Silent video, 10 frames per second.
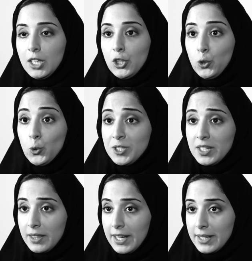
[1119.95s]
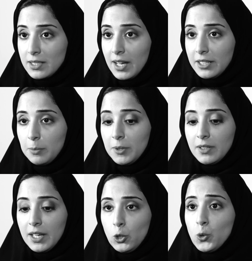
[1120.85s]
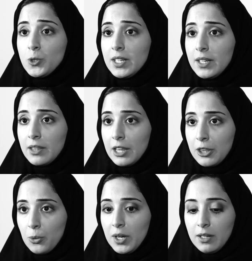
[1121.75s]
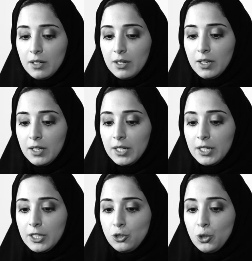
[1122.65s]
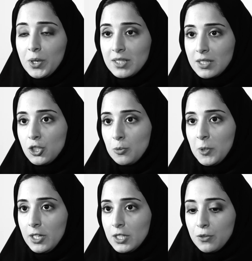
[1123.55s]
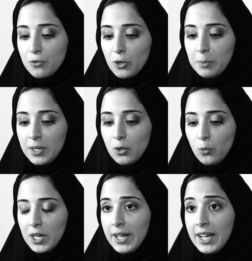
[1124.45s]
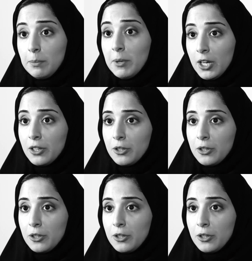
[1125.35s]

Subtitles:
Losing the excitement and losing the thrill during such periods for me when I had my health